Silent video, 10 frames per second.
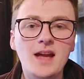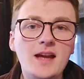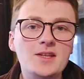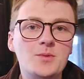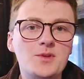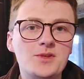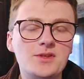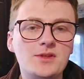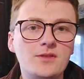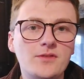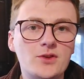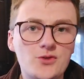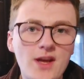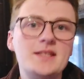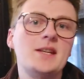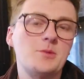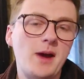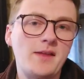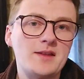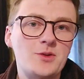Knights was frustrated
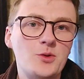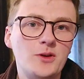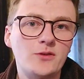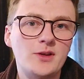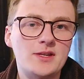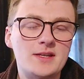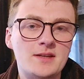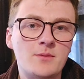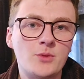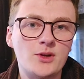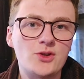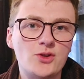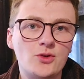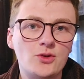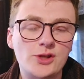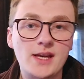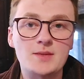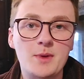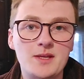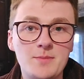by this school of criticism which saw
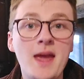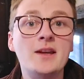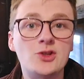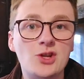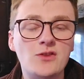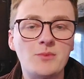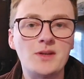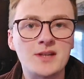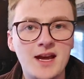Shakespeare's main achievement